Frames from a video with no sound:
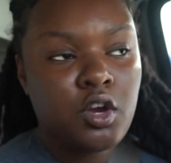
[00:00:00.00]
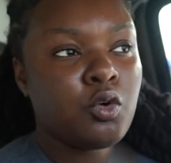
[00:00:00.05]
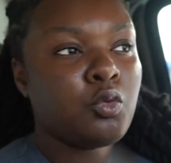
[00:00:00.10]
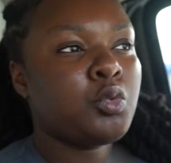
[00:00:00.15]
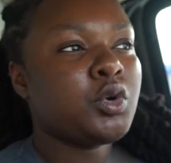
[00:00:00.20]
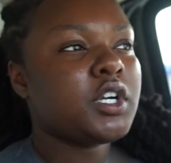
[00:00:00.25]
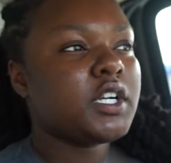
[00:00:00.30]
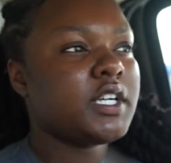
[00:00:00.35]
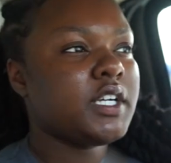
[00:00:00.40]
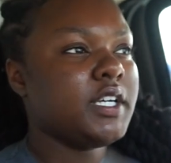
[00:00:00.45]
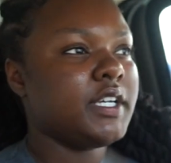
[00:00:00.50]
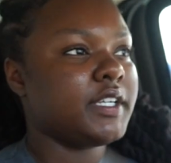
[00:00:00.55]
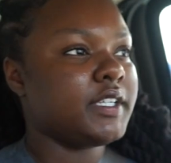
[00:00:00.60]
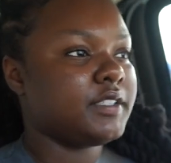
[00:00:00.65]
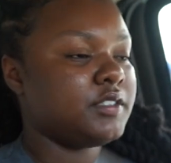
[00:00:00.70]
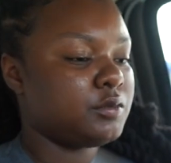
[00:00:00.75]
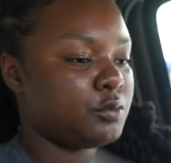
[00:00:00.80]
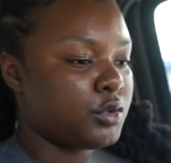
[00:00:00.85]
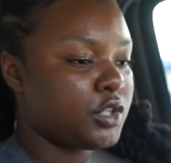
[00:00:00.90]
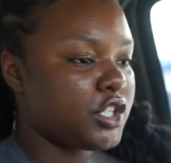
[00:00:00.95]
We're good.
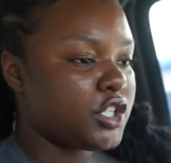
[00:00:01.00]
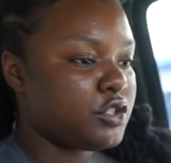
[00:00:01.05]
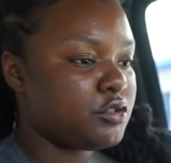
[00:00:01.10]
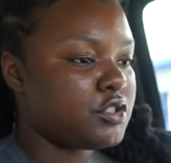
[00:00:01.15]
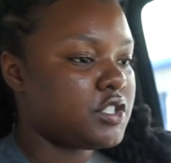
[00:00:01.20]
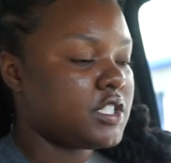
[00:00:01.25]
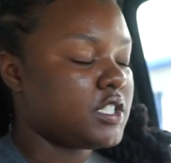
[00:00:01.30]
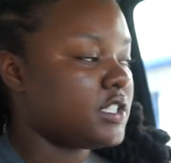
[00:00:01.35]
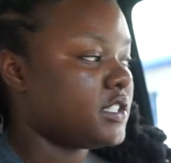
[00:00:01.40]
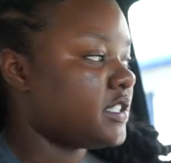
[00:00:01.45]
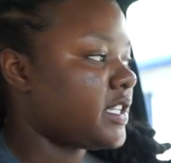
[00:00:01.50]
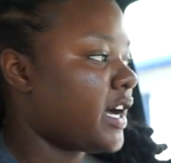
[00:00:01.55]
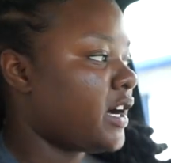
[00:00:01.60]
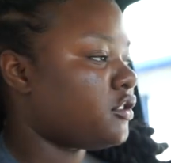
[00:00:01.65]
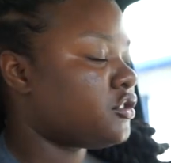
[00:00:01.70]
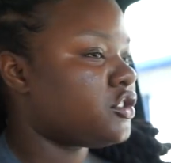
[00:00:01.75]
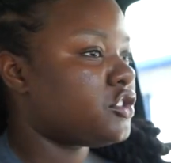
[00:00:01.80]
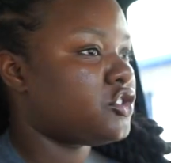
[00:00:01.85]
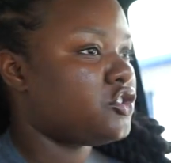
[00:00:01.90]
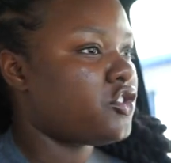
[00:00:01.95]
We're Gucci.
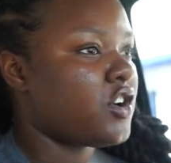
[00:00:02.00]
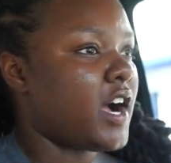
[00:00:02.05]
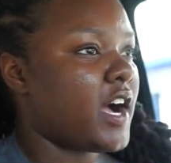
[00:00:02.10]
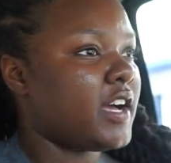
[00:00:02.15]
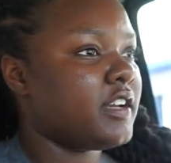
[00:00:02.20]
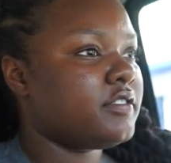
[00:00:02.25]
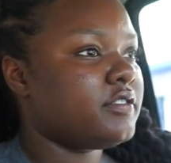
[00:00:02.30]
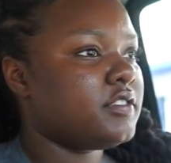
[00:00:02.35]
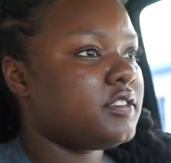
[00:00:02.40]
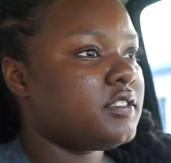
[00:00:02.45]
Now just drive.